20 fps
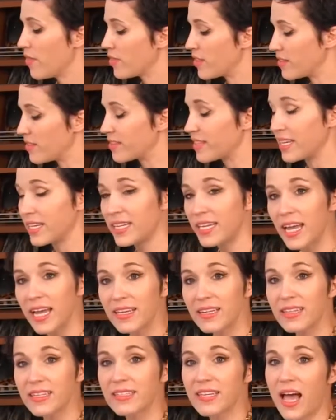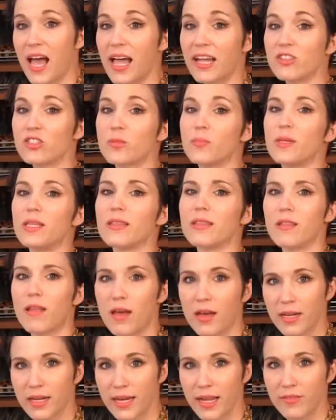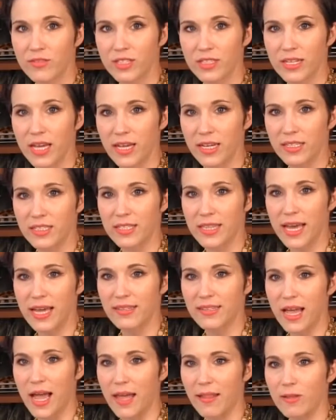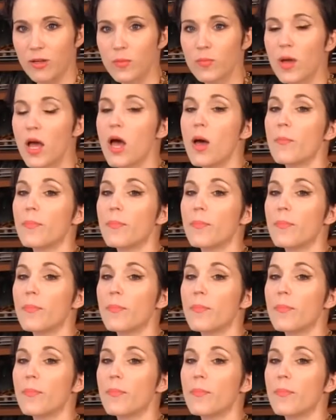The skinny end of the tie should be long enough to tuck into that tie loop,